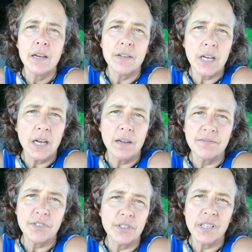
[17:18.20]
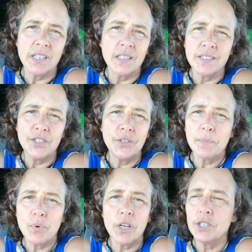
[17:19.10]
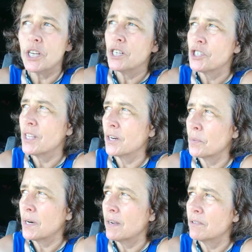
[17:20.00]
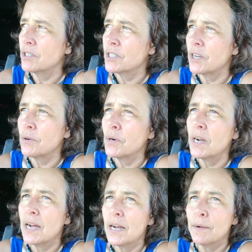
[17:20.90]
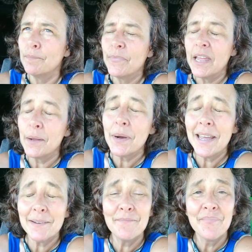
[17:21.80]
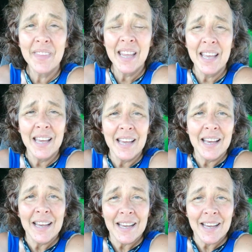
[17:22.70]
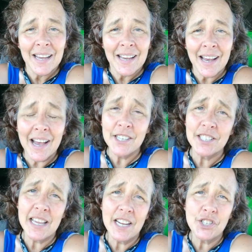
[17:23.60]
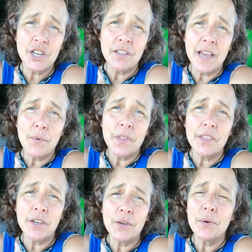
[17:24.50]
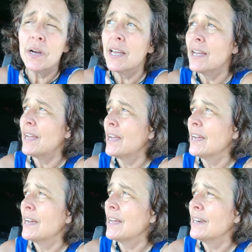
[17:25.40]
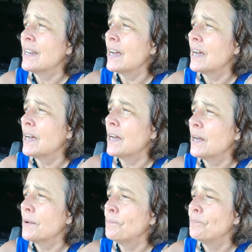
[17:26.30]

uh, for the tune-up oil change thing or whatever. So, um, anyway. I just thought I'd share that with you and um,